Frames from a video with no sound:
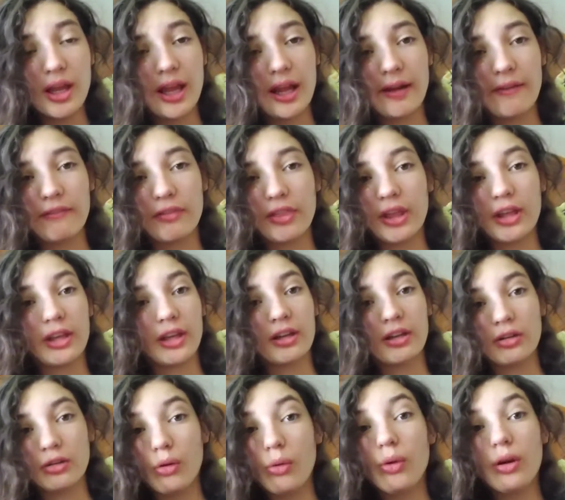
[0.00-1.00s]
If they get
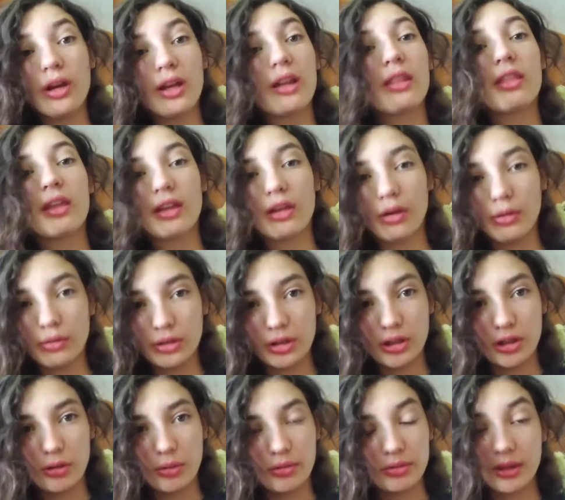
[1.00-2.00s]
annoyed, they go to
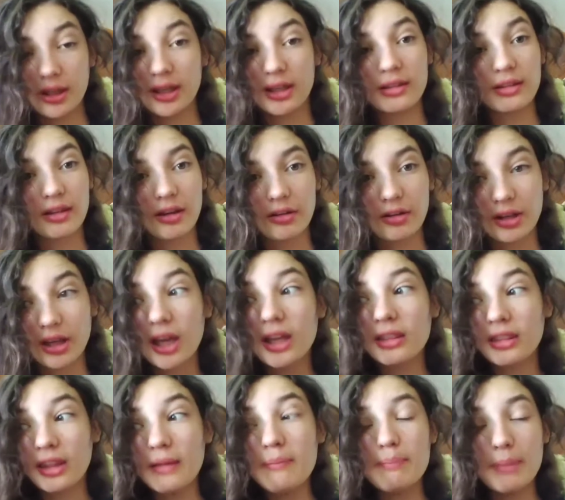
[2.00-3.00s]
you. If they get scared
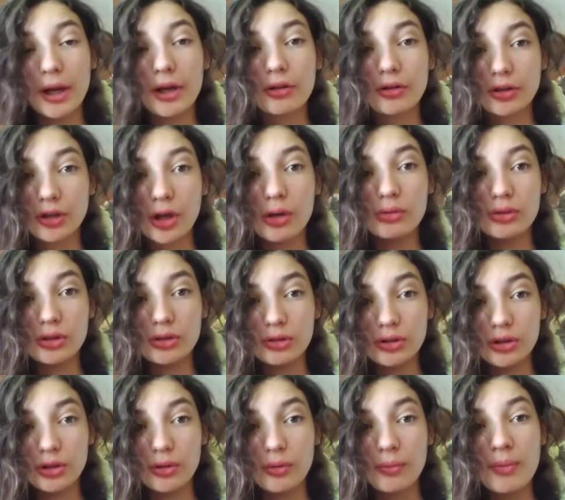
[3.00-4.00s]
again, they better go to
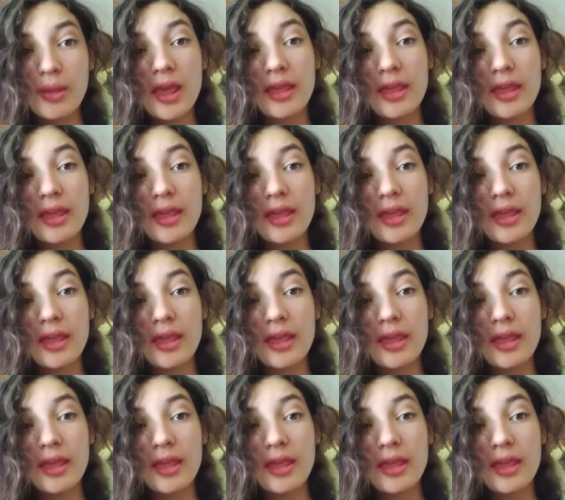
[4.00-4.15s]
you.